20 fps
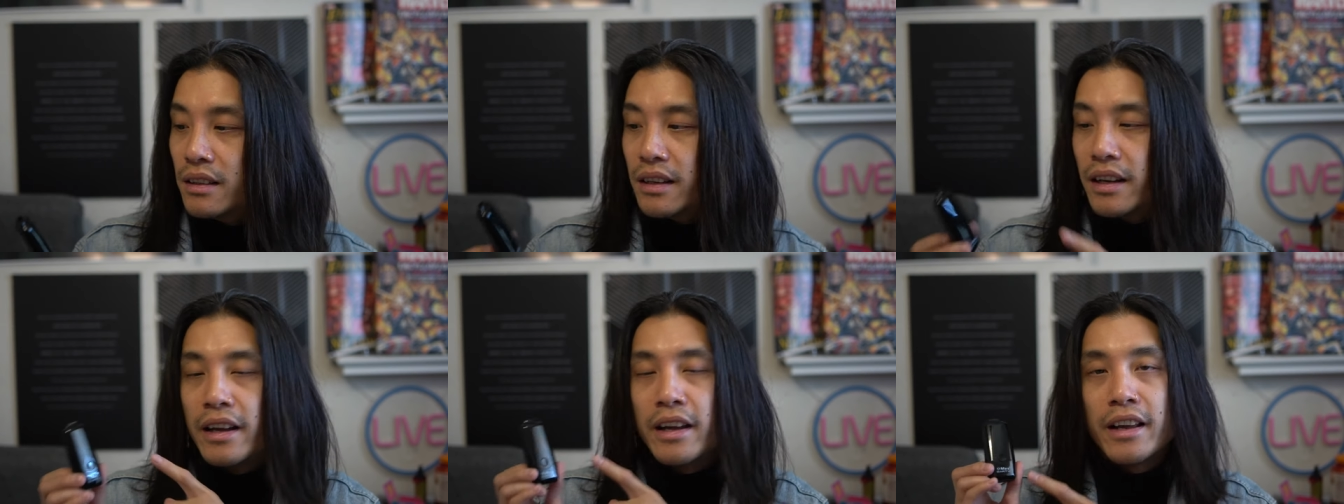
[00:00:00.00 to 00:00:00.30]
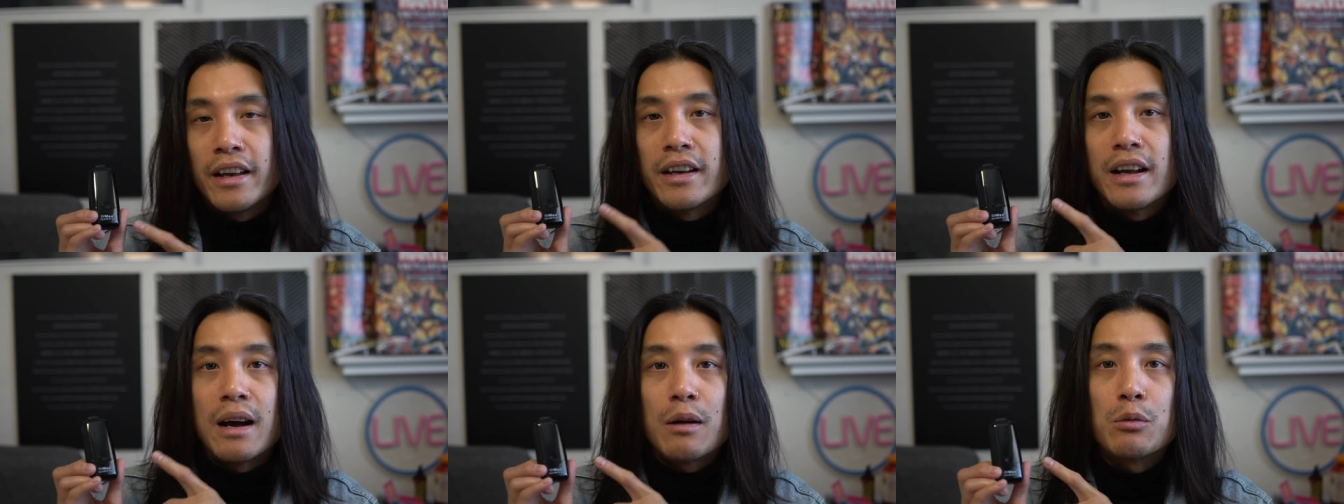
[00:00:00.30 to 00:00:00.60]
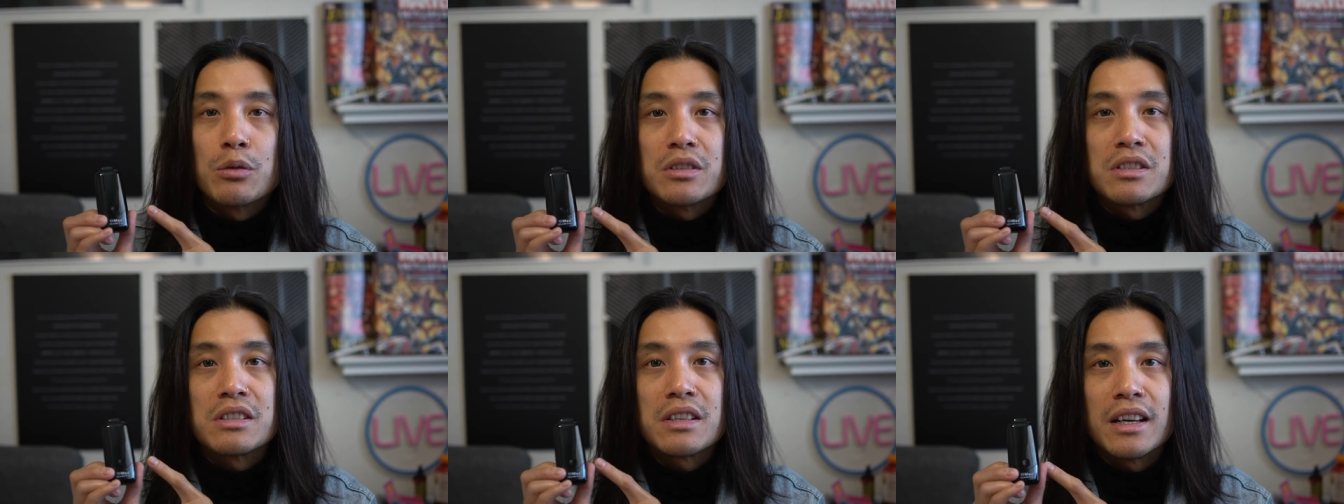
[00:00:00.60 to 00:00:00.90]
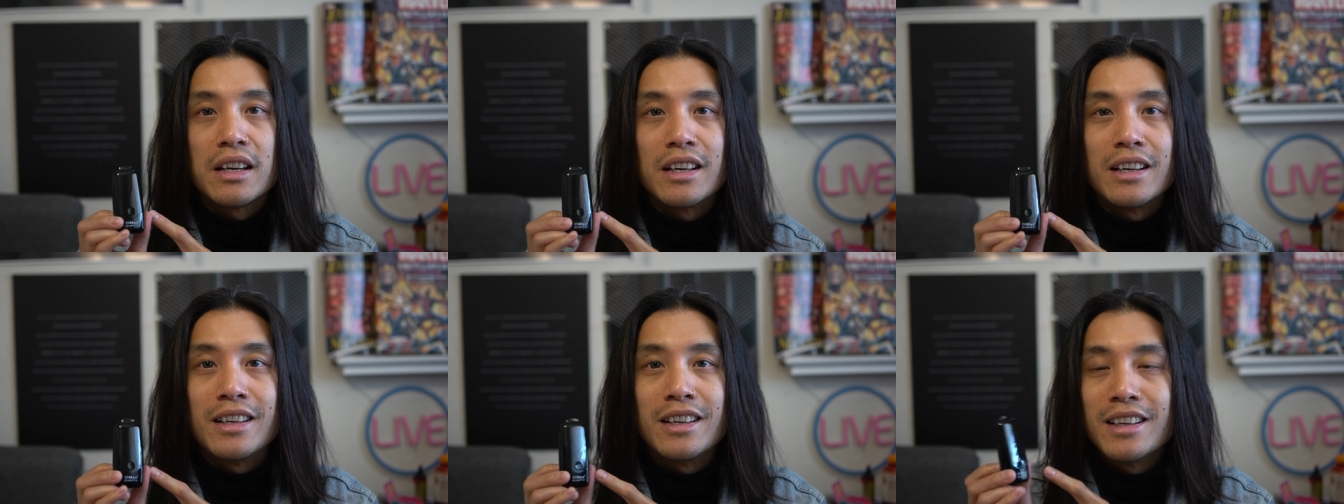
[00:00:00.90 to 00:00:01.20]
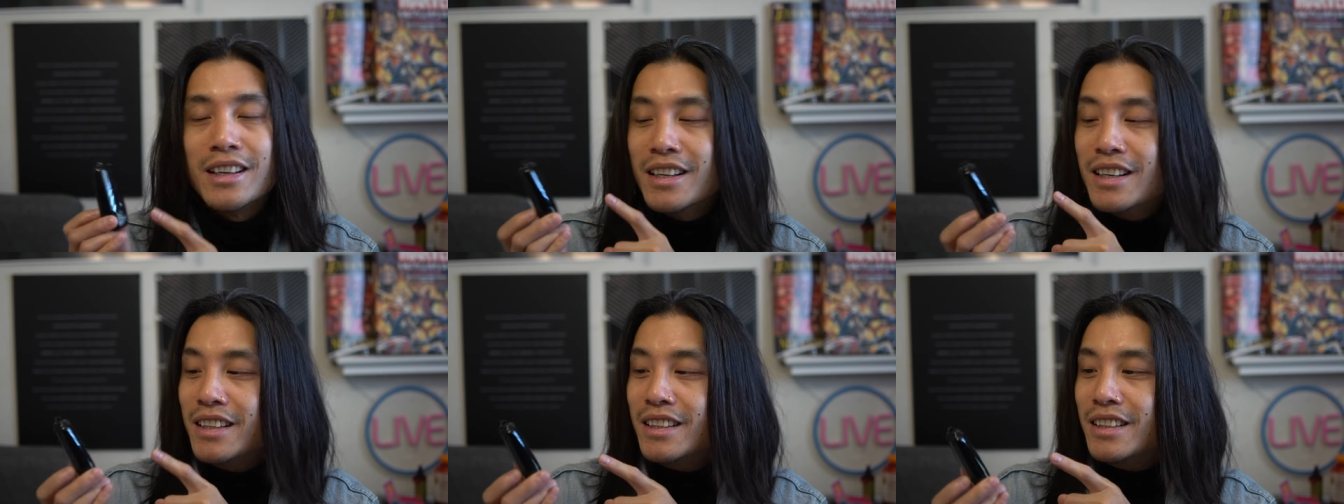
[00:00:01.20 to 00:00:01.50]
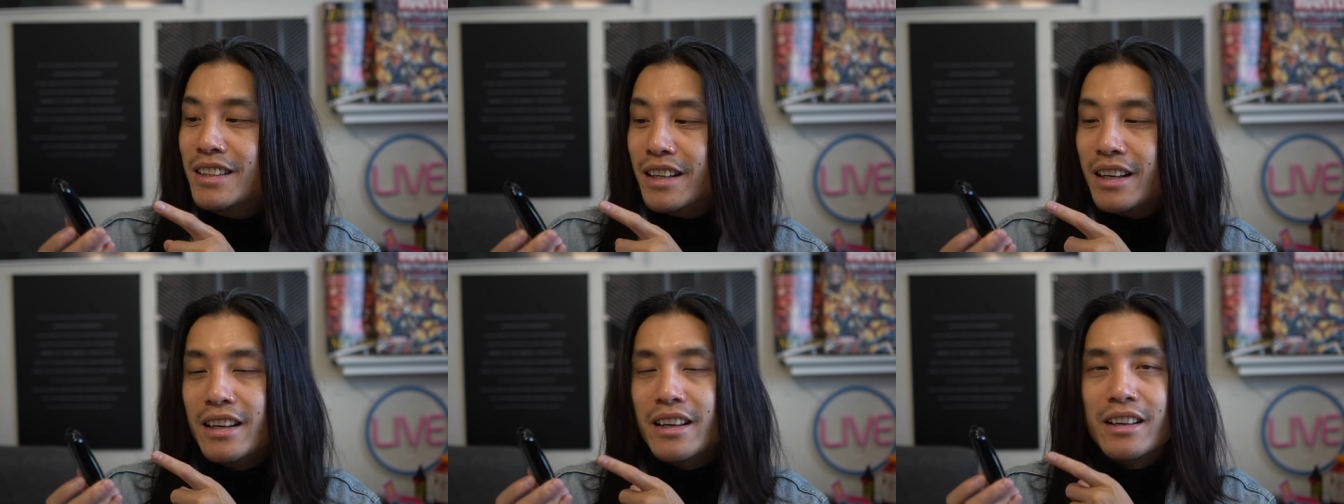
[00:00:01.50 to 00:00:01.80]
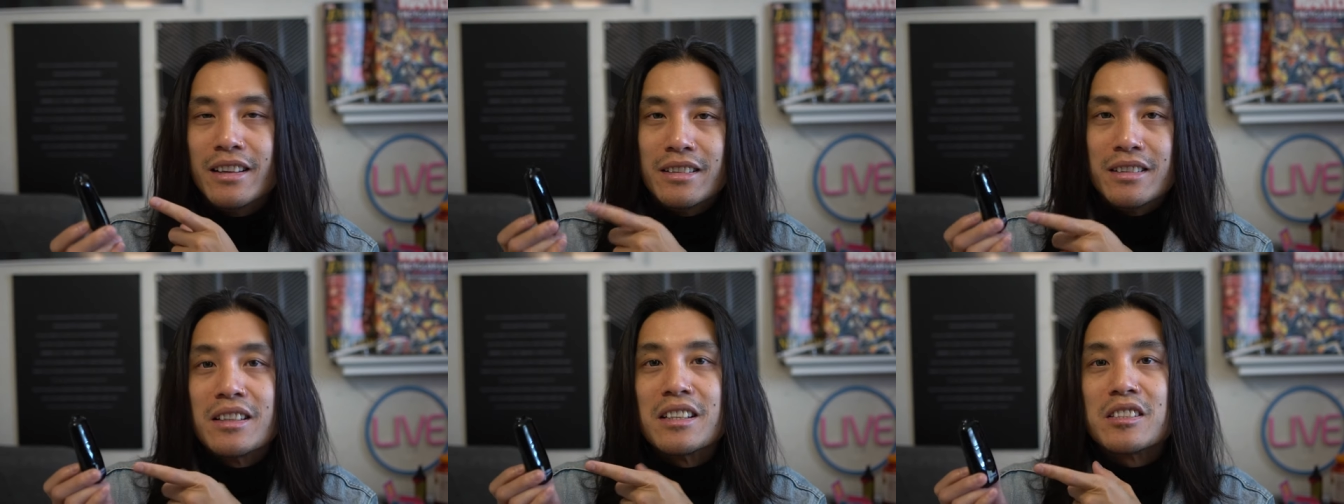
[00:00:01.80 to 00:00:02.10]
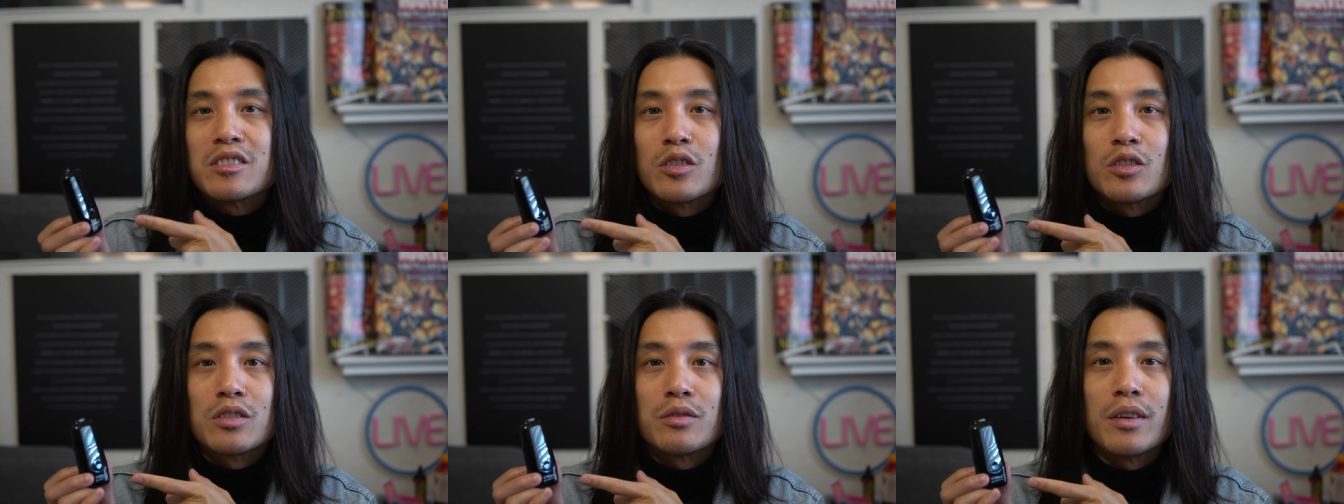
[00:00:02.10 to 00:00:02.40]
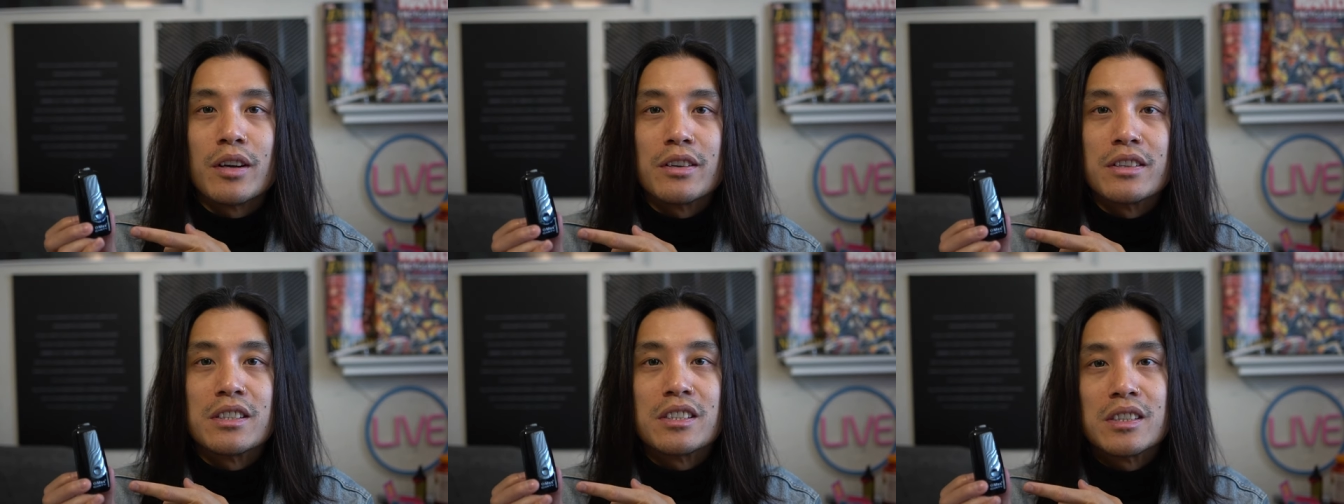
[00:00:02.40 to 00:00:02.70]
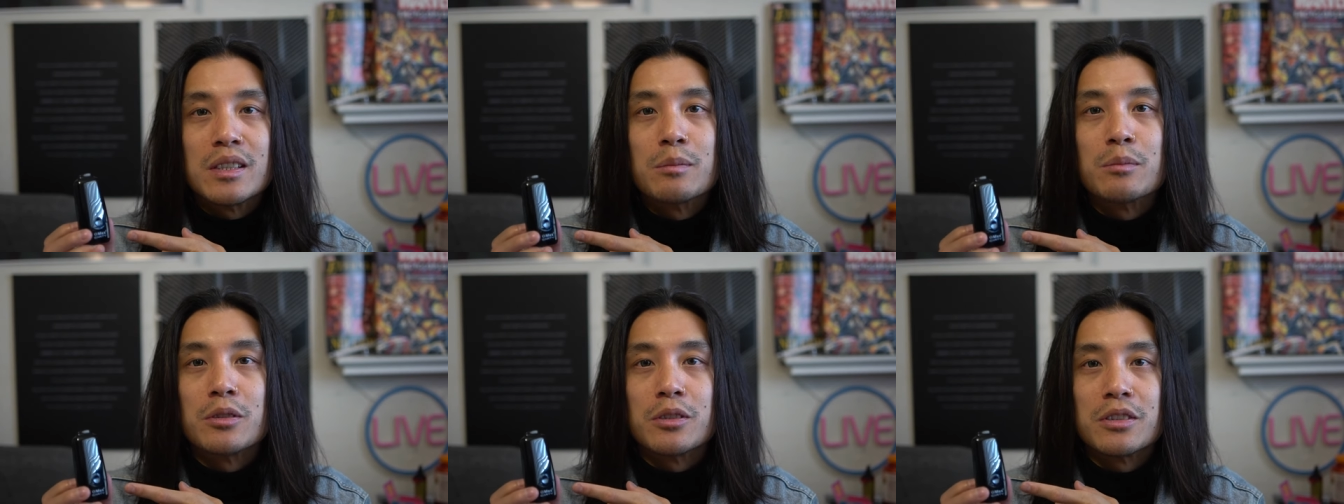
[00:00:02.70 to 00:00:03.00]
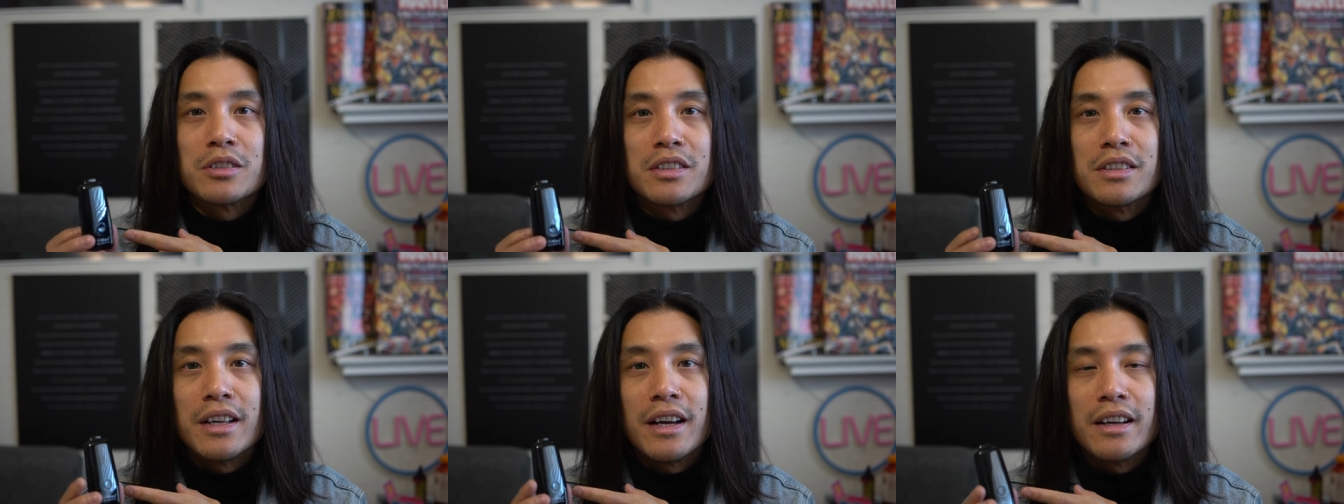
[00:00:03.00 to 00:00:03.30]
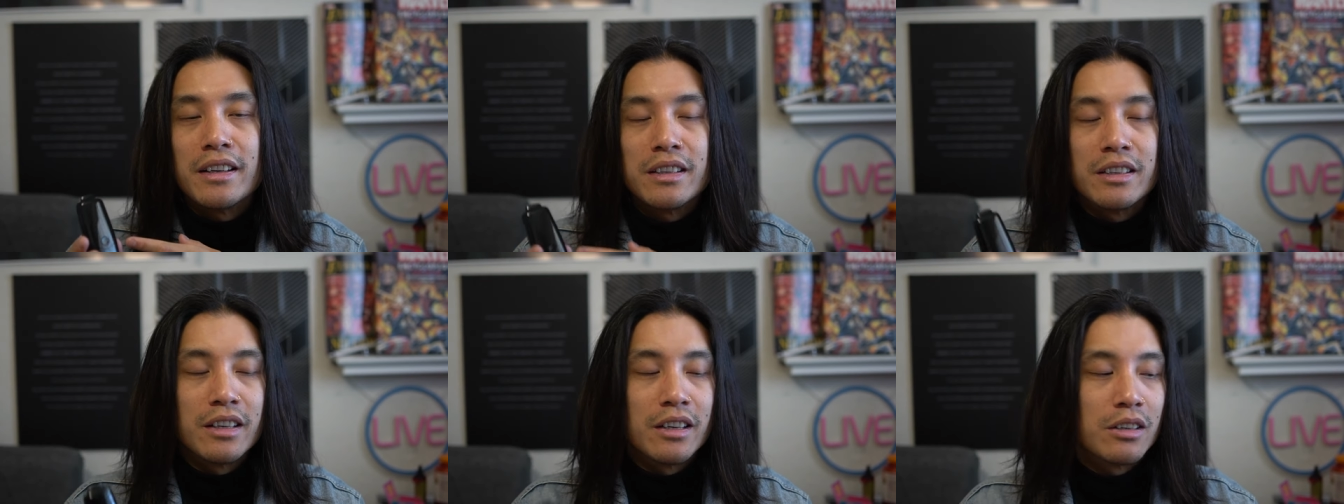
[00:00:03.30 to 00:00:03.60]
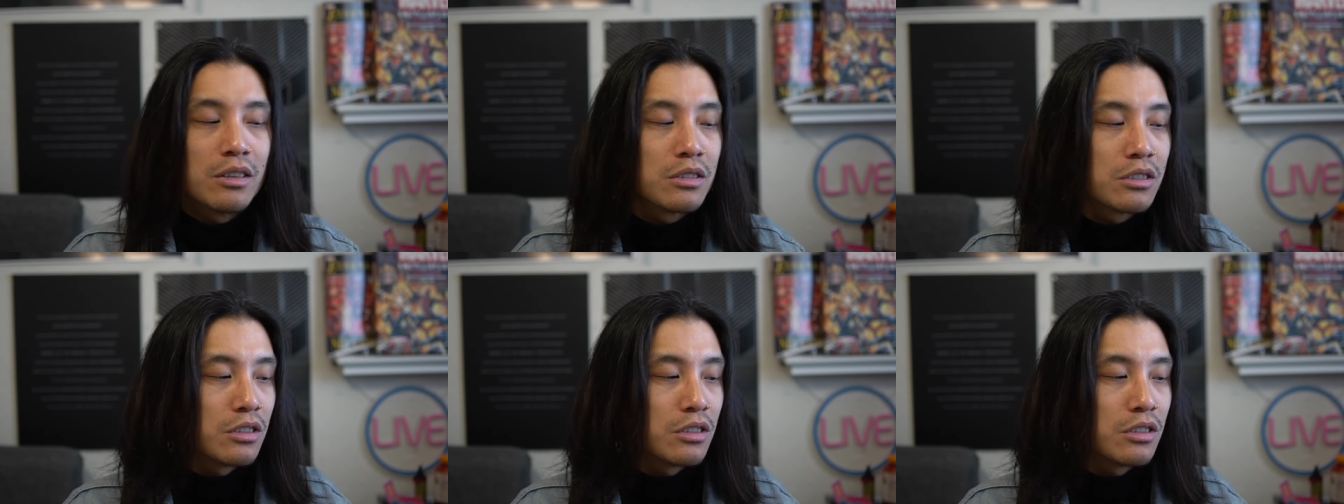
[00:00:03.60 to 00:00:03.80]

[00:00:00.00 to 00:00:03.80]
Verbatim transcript: And I would say this looks very similar to that, you know?